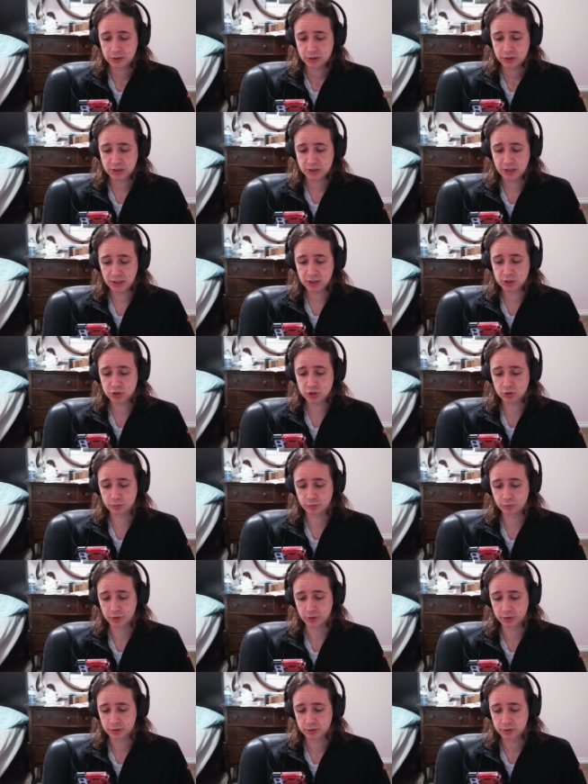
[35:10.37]
tell
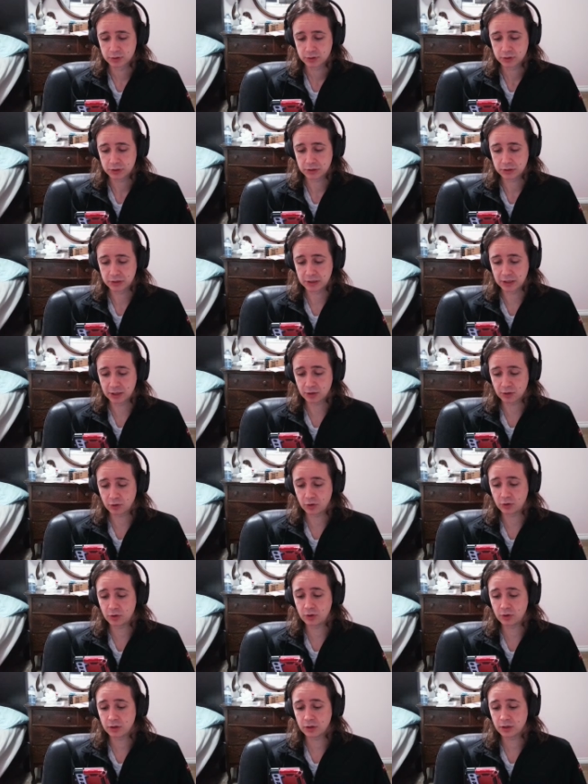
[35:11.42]
someone, get
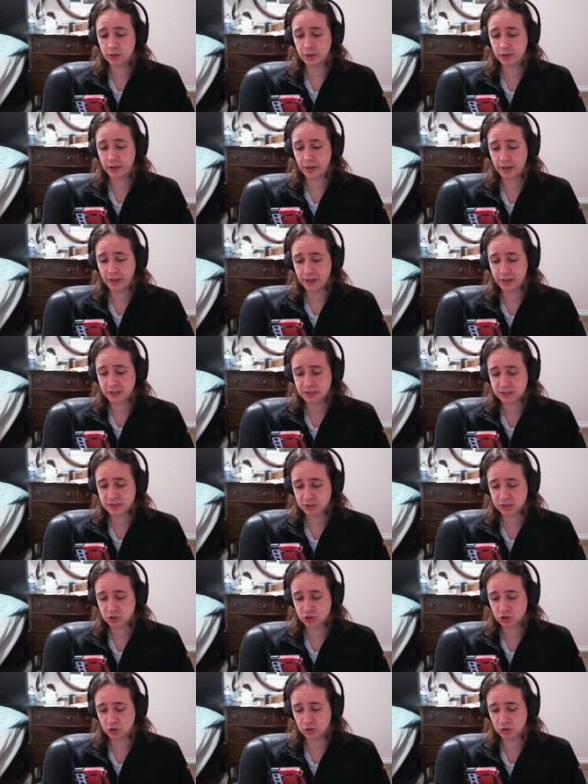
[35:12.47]
all
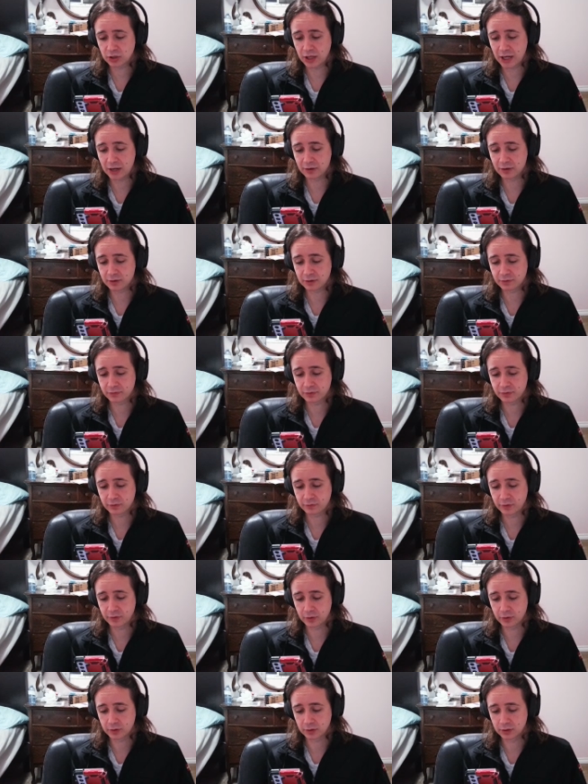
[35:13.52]
essential out of the
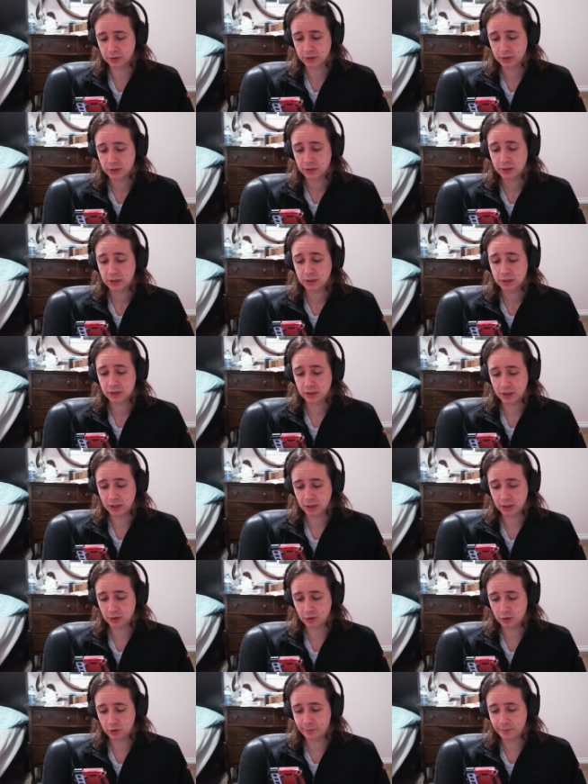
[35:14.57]
vehicle, get
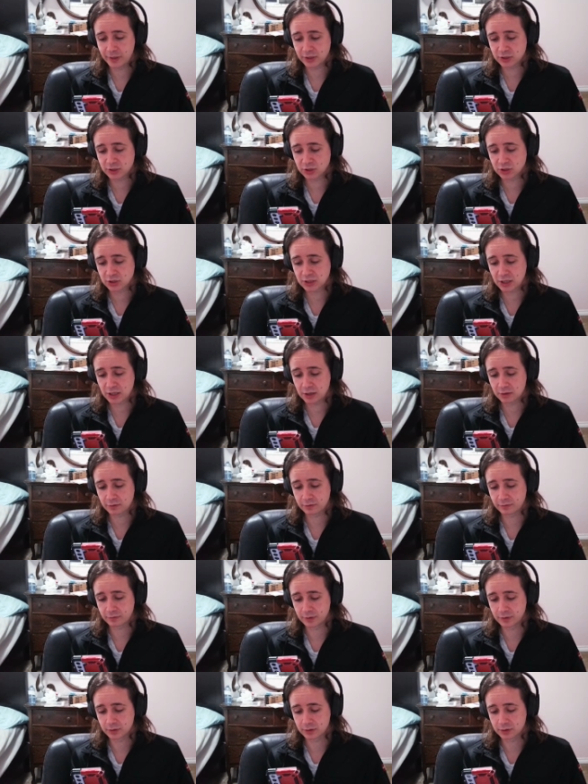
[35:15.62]
all passengers out of the
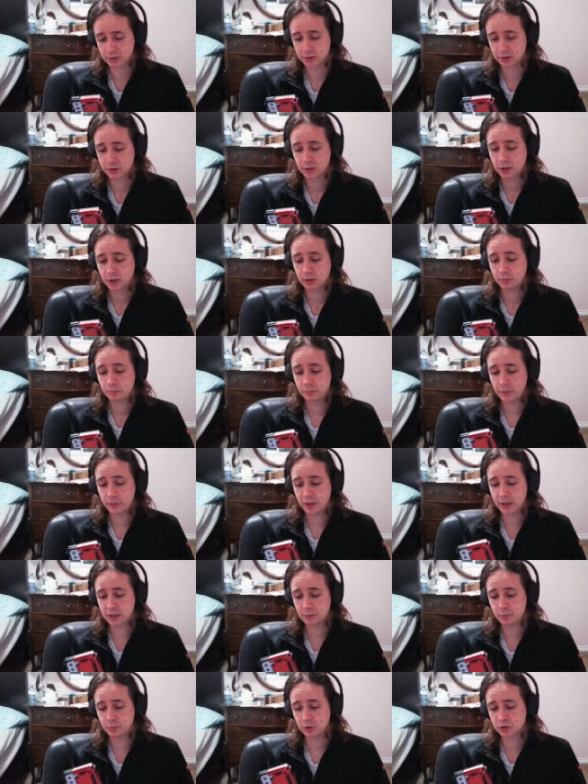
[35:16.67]
vehicle, make an
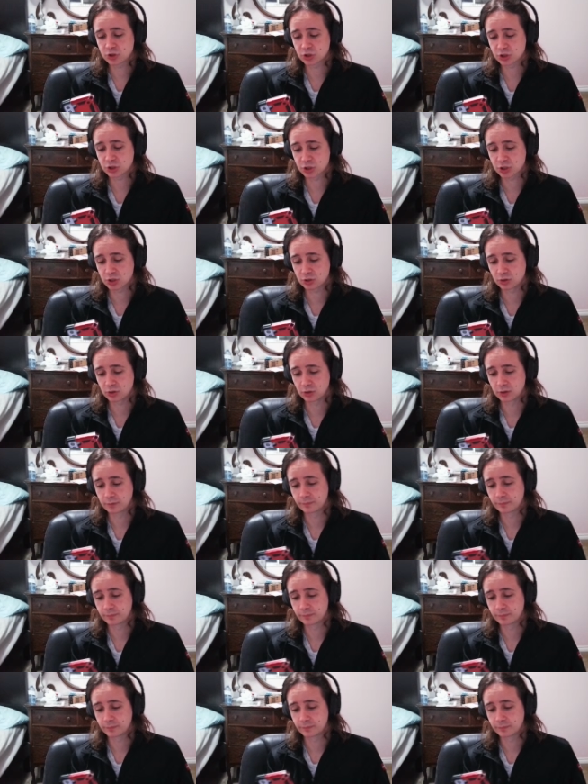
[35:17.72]
emergency call.